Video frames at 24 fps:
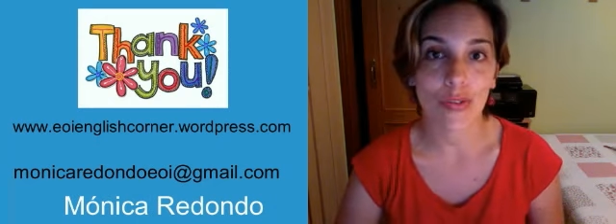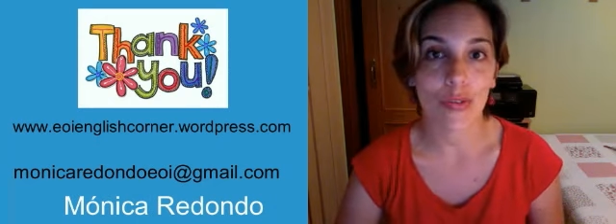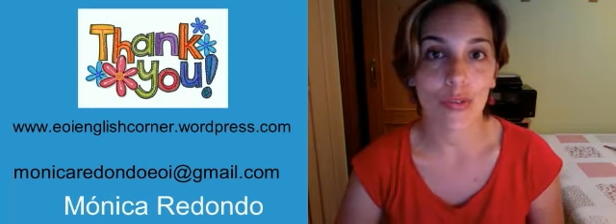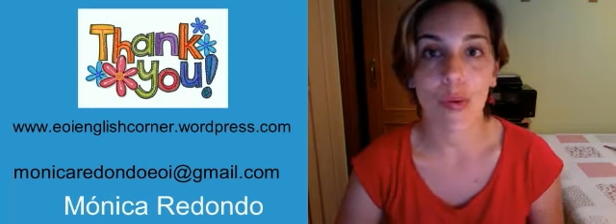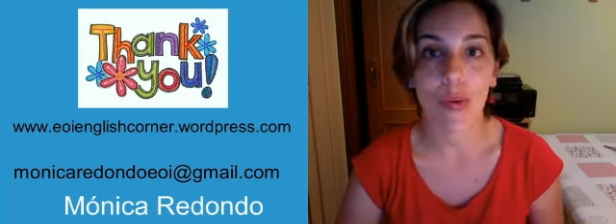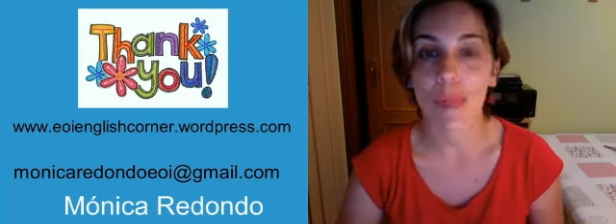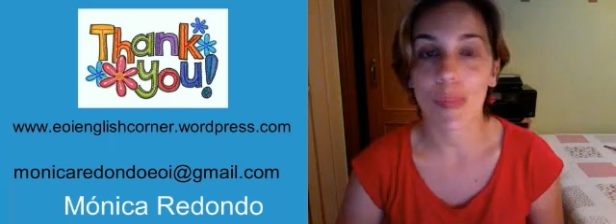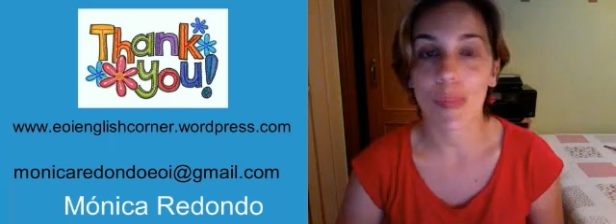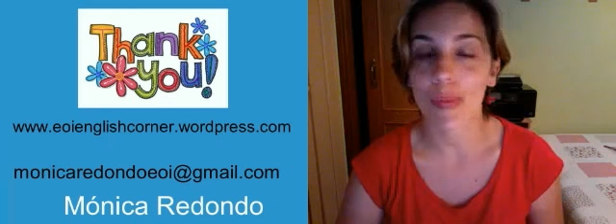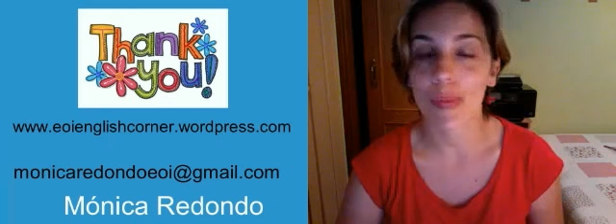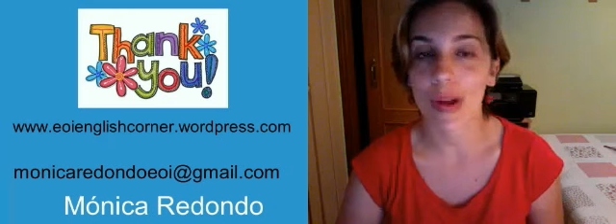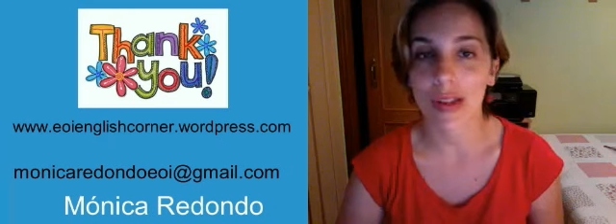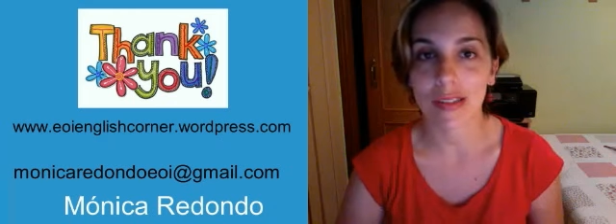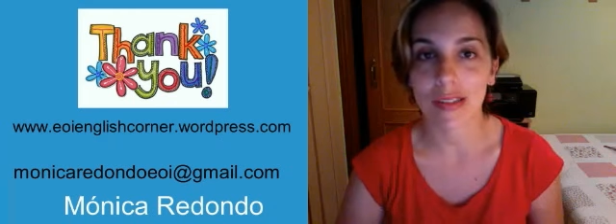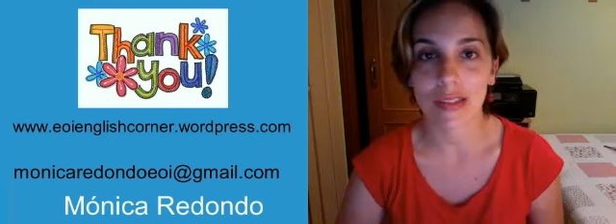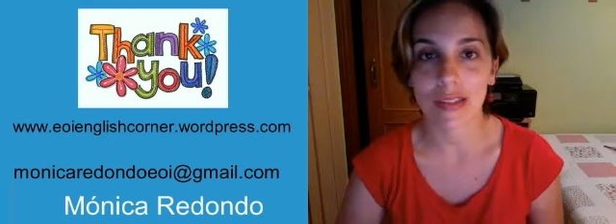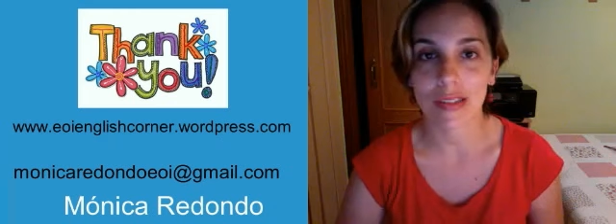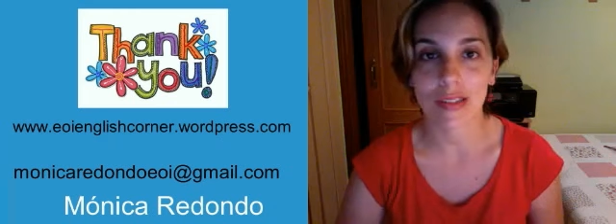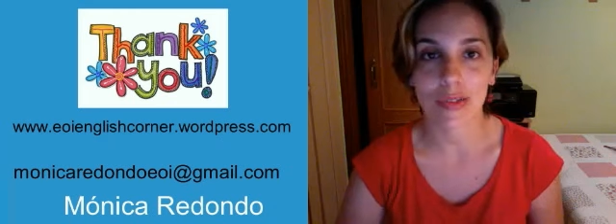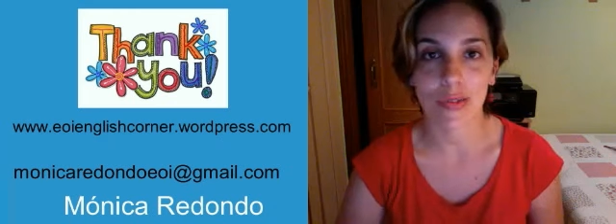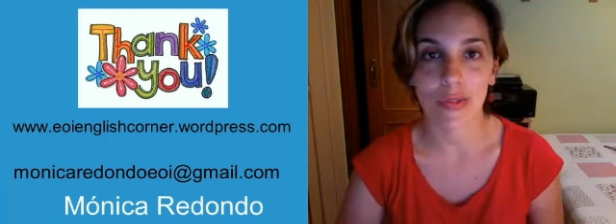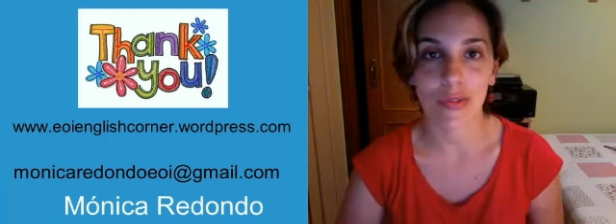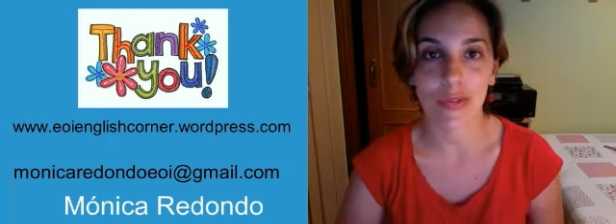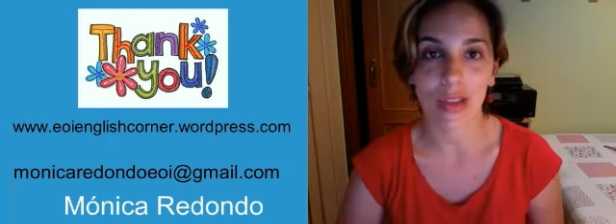for more
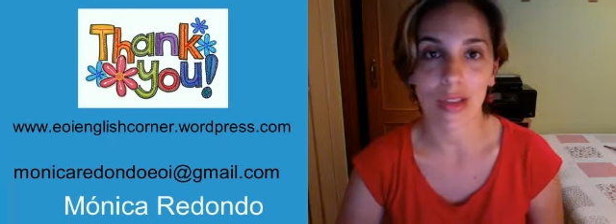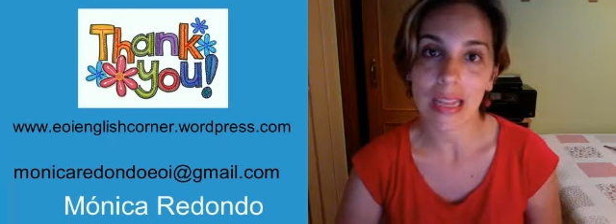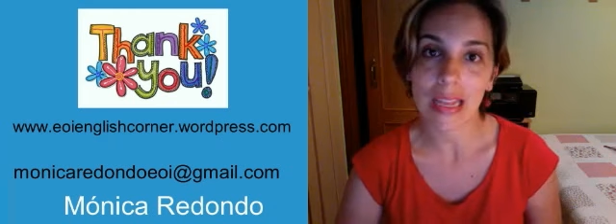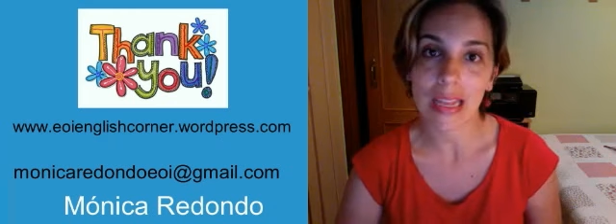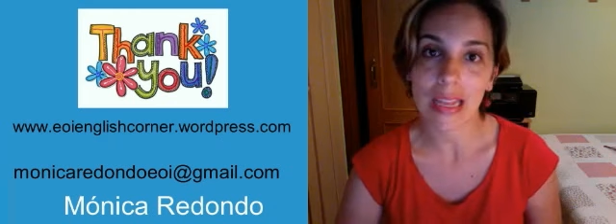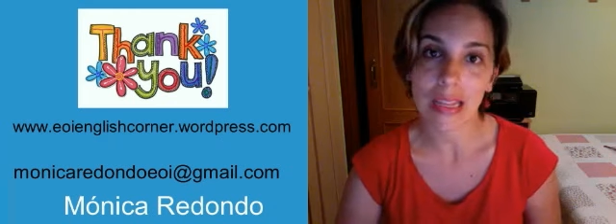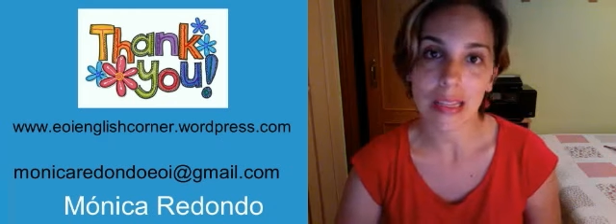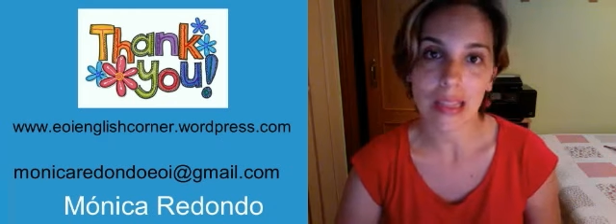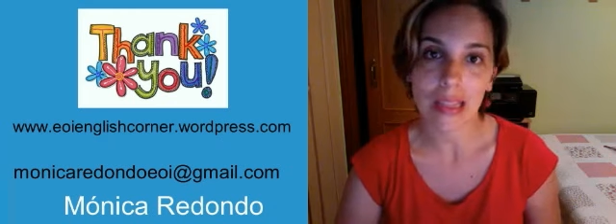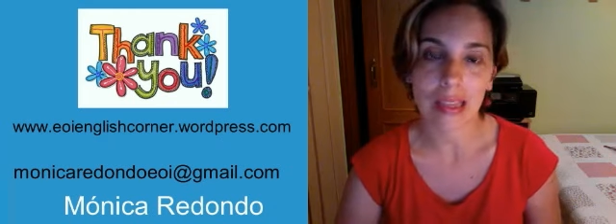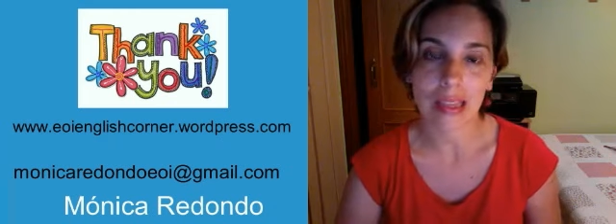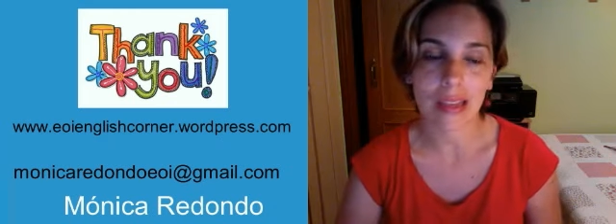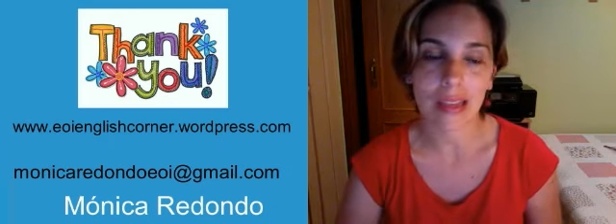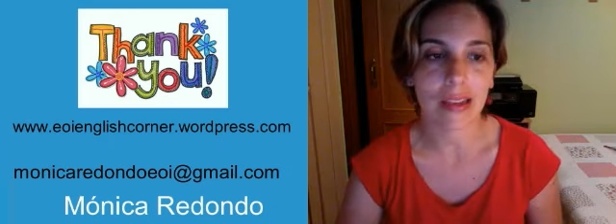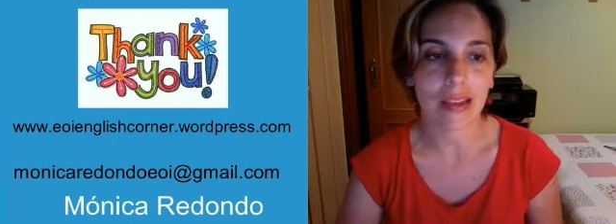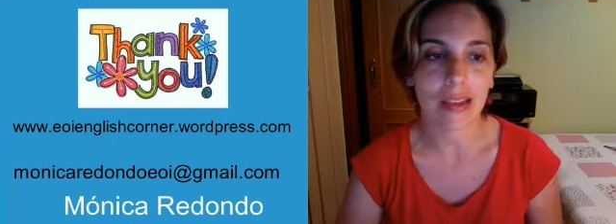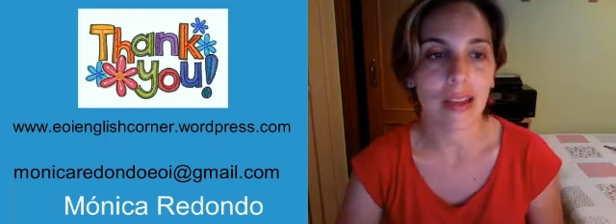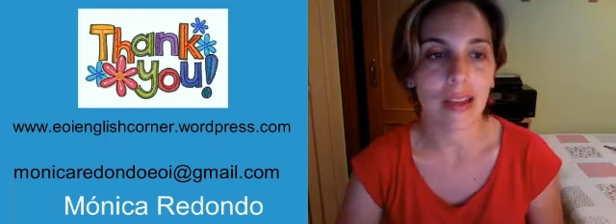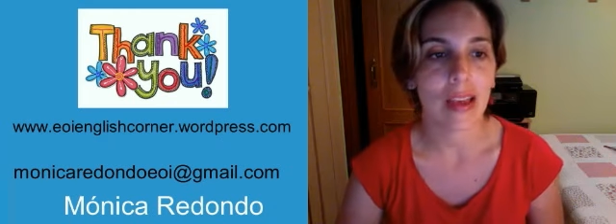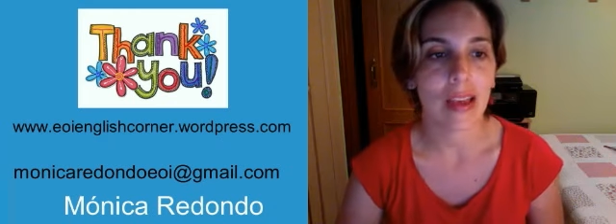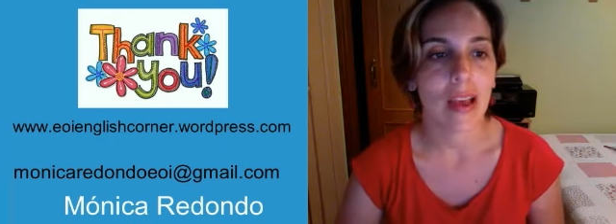practice of anything,